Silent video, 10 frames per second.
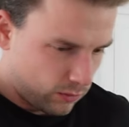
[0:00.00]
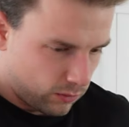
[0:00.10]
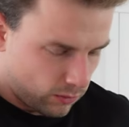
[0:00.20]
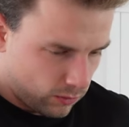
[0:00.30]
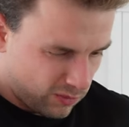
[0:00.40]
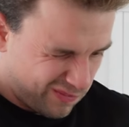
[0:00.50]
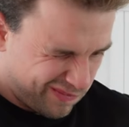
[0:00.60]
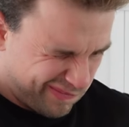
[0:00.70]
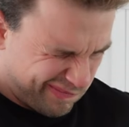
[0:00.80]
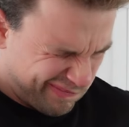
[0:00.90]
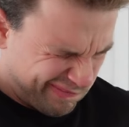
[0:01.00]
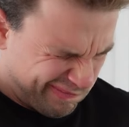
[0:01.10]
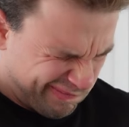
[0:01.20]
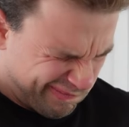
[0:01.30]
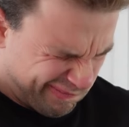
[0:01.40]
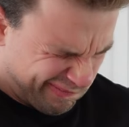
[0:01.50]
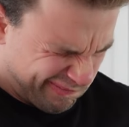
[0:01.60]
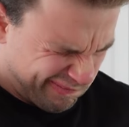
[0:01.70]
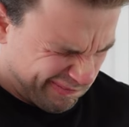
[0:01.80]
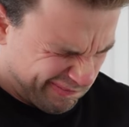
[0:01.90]

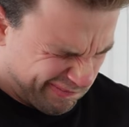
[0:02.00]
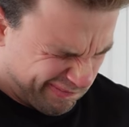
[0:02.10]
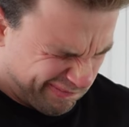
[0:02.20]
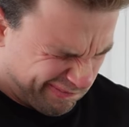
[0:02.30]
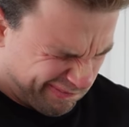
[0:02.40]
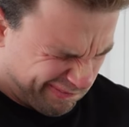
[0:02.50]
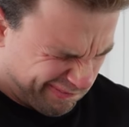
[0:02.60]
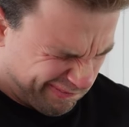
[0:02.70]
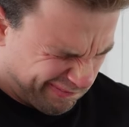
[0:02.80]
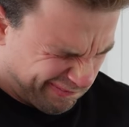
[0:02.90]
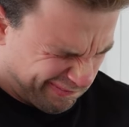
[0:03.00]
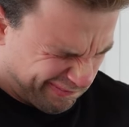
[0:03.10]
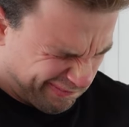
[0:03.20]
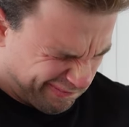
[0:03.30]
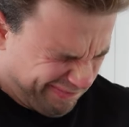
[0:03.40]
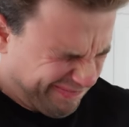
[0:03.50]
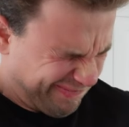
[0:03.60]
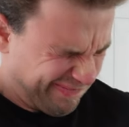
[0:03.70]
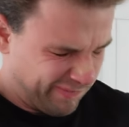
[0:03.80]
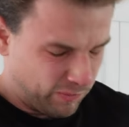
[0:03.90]

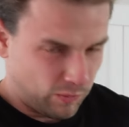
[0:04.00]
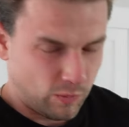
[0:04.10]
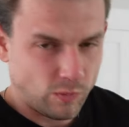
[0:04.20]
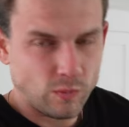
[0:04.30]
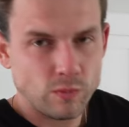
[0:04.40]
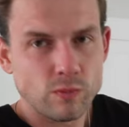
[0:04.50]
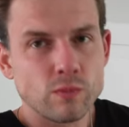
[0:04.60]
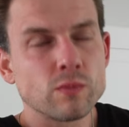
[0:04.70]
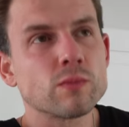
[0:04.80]
[no speech]